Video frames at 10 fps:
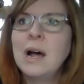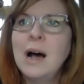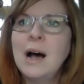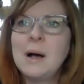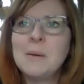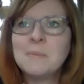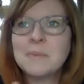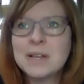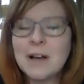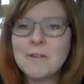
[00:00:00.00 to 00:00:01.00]

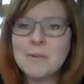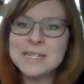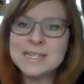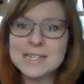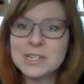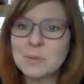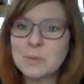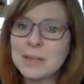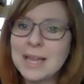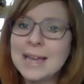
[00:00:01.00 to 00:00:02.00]
Government
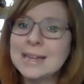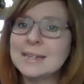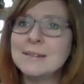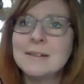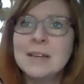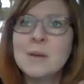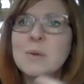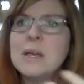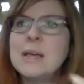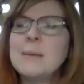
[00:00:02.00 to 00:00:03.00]
interplay and
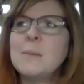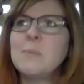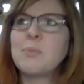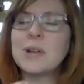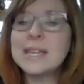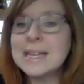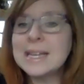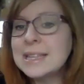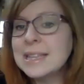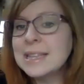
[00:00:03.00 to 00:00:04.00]
bringing in
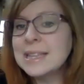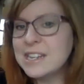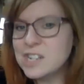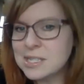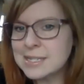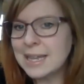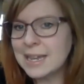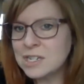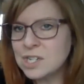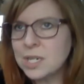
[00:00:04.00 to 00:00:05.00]

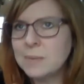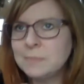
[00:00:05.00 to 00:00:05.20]
legislation